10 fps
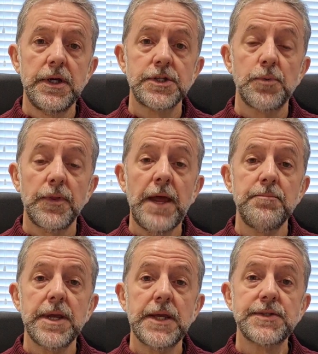So what
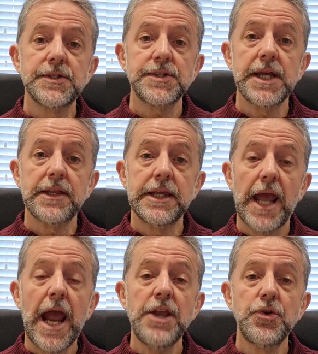that means is take the
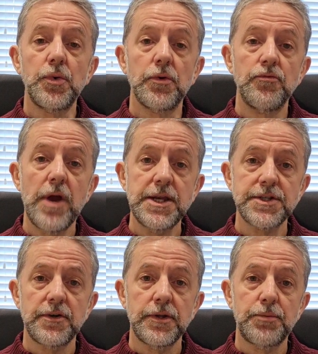annual
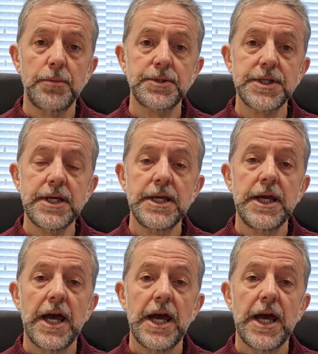rent on the property